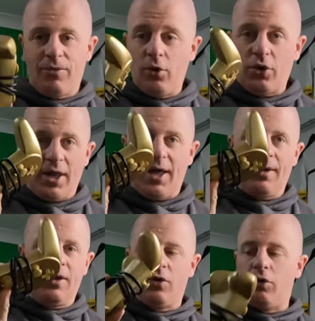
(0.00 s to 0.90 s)
luckily
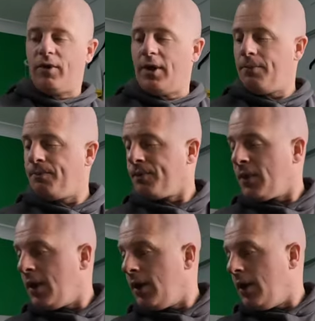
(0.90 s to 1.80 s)
it's lovely.
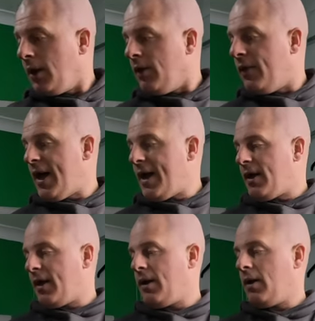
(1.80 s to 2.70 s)
Then